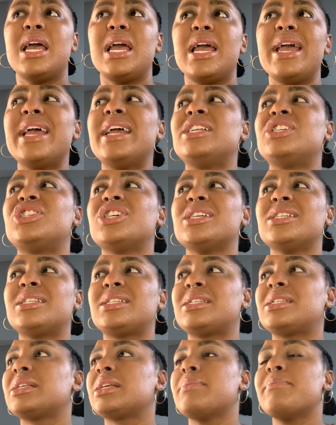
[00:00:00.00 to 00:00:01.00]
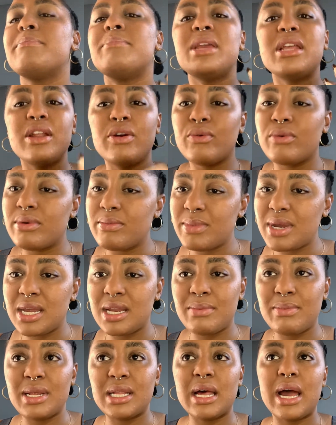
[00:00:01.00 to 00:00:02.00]
and just meeting with me
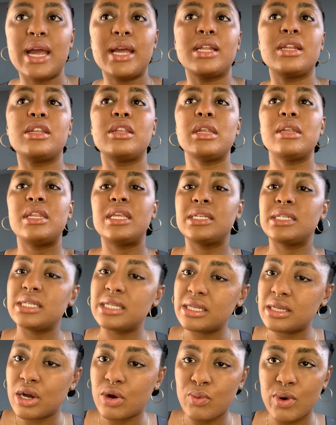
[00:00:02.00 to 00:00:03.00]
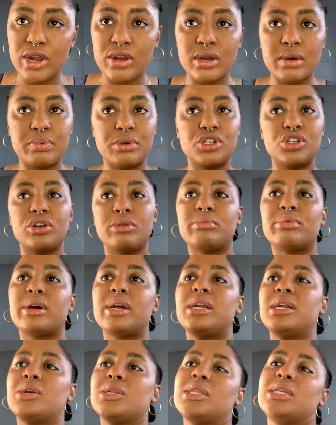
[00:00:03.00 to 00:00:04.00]
to be like, this is a way you could push your
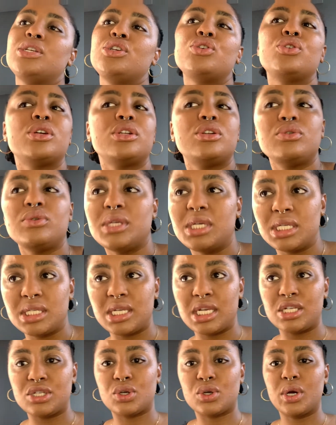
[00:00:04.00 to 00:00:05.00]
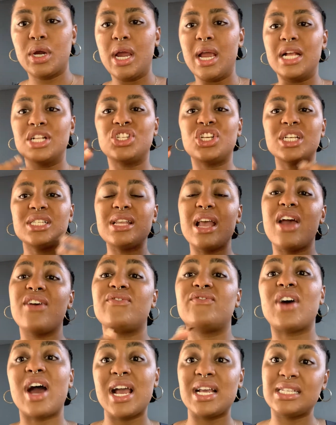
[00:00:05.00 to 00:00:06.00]
brand, or that you could do these things, or just
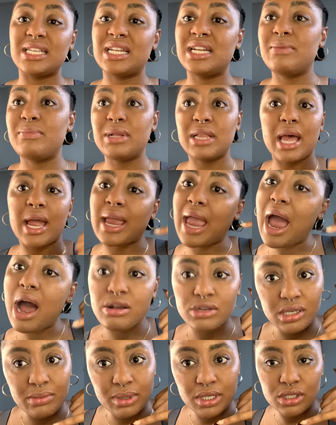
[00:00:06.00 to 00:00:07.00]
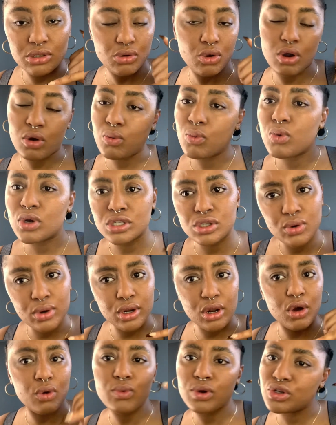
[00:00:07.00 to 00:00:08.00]
advice. And it'd be like, how's the business going? What's going
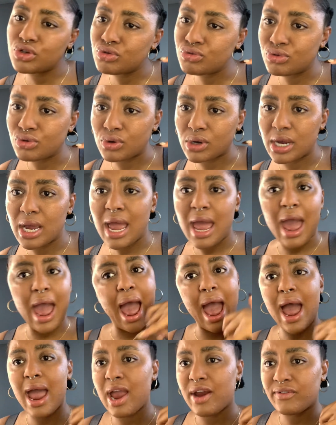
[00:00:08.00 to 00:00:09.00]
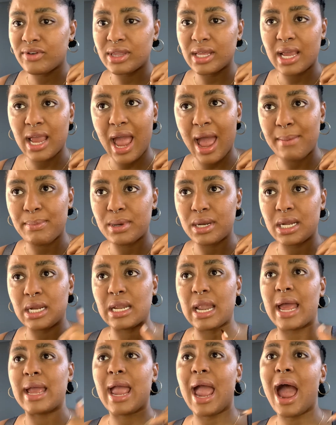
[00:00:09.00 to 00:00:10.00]
on? What are you doing? How everything happening?
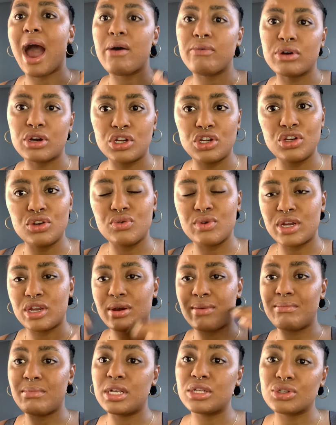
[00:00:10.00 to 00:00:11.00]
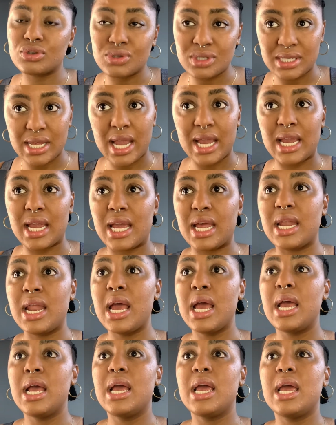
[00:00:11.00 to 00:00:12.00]
Like, how are you in your mental state?
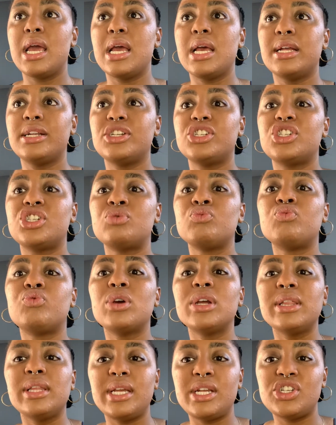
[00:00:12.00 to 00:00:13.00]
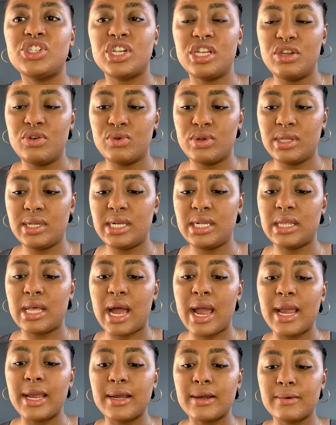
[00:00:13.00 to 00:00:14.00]
And really genuinely
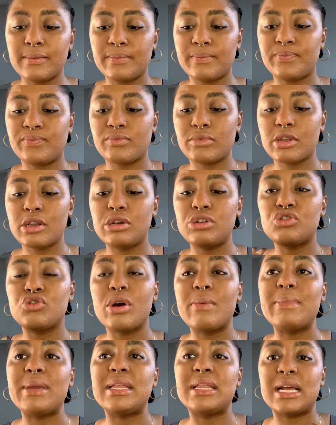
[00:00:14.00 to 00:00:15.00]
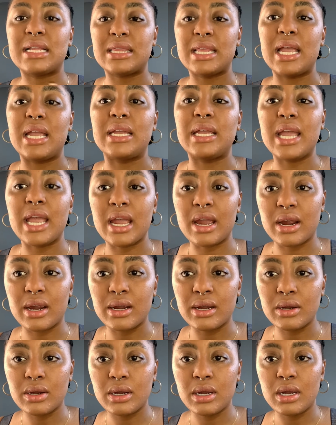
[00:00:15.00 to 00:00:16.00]
like showing me that they care.